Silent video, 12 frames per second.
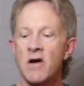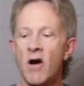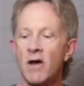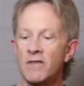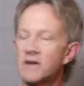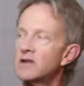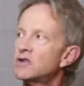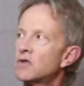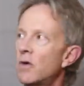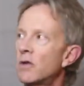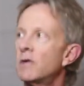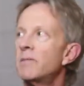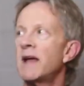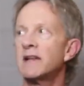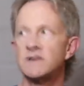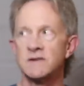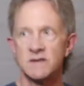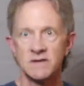on the controller
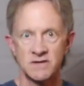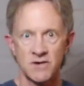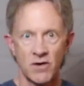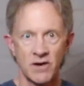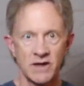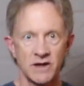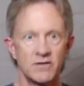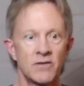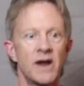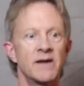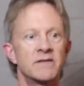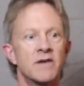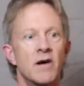matches the starting address